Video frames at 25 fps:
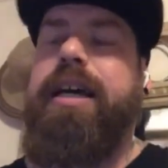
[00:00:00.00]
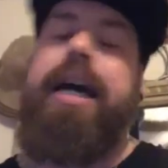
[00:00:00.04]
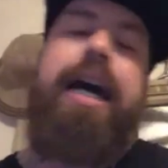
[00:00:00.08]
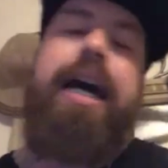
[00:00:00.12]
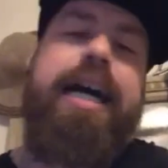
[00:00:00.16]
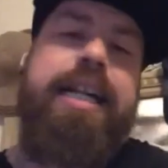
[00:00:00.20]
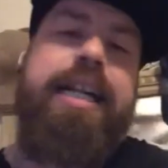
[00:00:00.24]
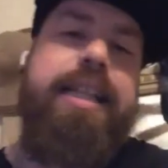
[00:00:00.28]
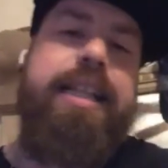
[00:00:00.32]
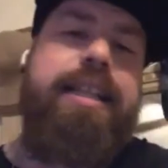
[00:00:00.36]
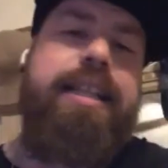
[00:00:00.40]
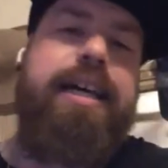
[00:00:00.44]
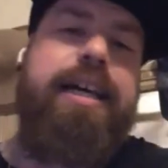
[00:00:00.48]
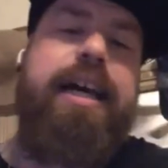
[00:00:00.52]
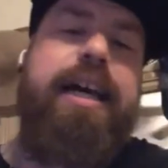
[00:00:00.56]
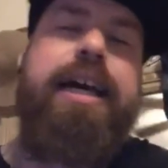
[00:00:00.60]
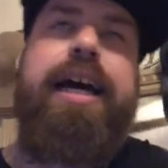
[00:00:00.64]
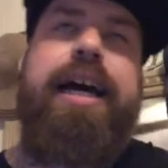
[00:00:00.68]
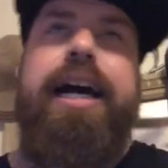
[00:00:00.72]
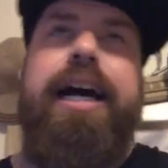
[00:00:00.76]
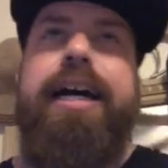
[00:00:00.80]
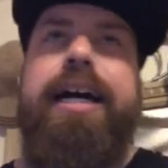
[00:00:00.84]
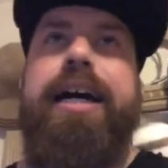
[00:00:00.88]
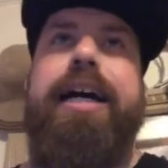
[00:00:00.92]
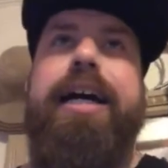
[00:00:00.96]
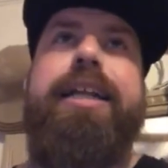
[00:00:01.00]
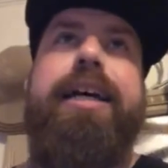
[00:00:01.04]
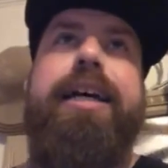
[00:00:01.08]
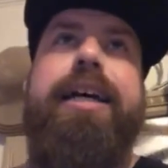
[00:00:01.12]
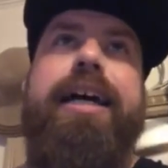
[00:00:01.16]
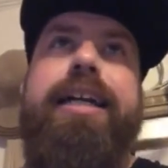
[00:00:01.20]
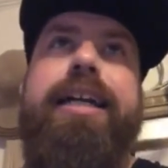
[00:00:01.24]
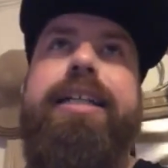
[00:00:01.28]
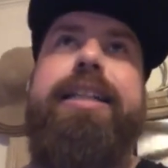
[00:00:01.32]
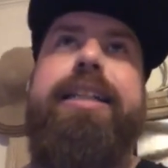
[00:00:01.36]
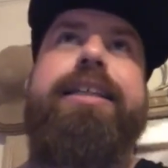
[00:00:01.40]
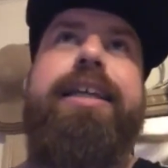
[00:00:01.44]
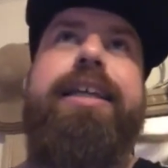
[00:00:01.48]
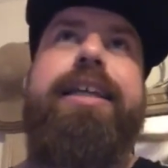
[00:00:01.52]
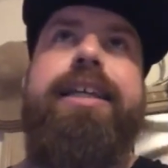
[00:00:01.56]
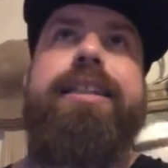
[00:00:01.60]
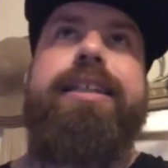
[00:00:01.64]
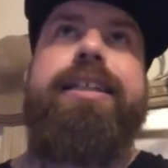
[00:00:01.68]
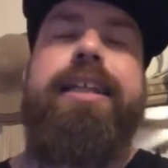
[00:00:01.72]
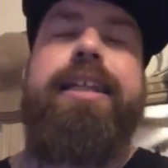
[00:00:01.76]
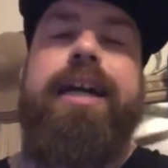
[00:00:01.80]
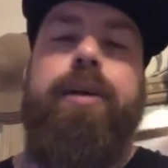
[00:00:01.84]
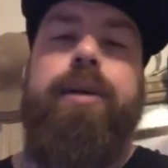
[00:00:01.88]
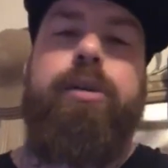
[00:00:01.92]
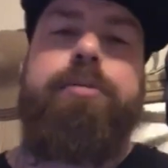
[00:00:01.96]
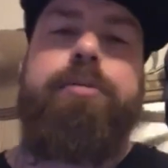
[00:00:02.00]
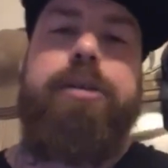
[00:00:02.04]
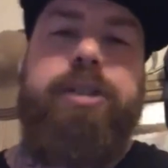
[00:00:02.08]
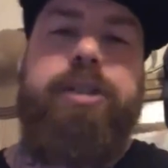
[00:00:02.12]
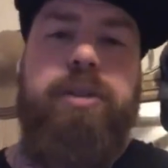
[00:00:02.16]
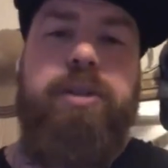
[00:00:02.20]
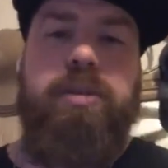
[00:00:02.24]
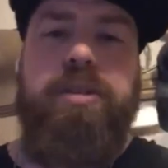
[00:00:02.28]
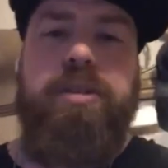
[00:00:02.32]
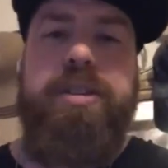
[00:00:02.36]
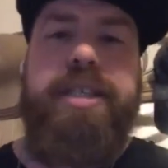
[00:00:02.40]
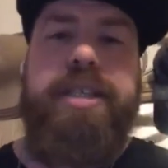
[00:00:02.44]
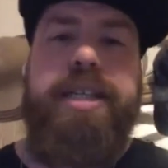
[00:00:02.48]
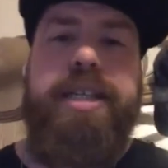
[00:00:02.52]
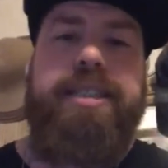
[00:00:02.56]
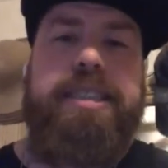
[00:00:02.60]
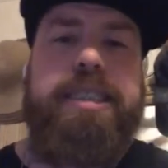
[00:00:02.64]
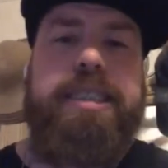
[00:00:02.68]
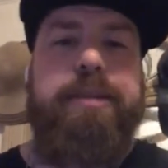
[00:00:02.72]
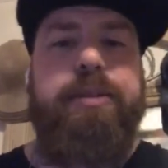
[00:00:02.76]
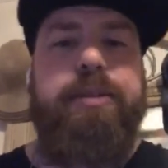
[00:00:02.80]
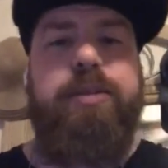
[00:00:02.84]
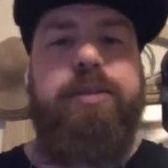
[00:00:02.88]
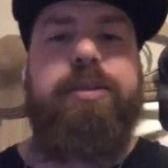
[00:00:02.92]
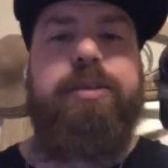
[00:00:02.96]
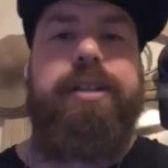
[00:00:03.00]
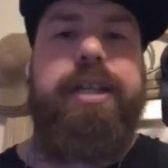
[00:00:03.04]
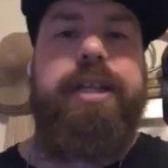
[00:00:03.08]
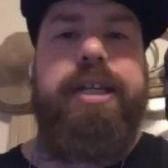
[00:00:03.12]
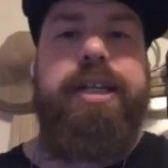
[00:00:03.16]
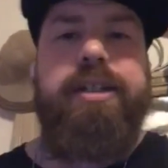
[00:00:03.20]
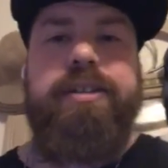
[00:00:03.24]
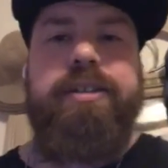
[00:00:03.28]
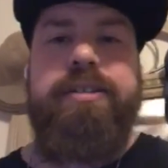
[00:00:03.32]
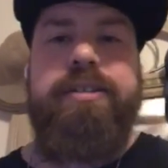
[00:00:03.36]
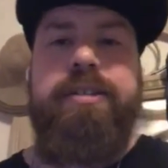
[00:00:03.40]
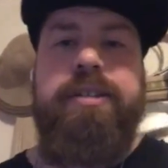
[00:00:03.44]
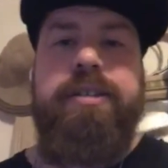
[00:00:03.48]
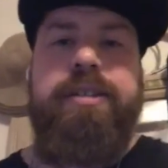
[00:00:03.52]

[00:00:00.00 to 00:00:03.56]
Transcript: I didn't, I, I, I didn't think that I would be doing things that I'm doing now.